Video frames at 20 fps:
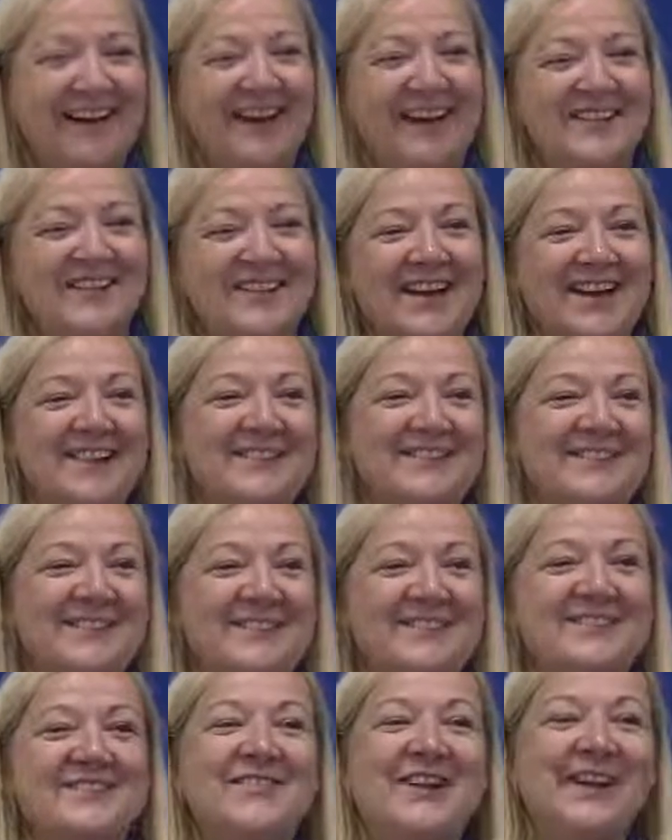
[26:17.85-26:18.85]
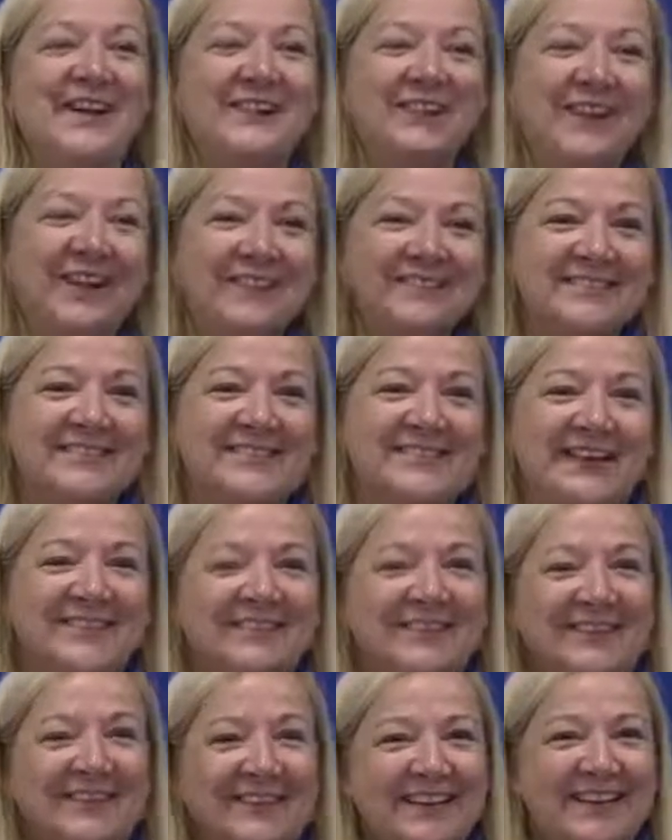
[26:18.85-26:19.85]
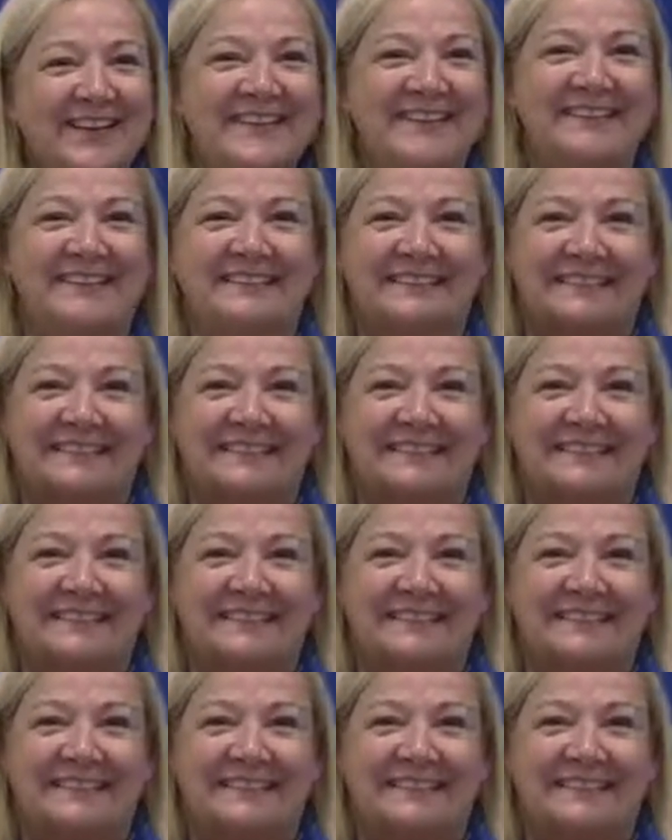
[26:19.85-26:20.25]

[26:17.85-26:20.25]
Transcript: I've got shoes in my closet I probably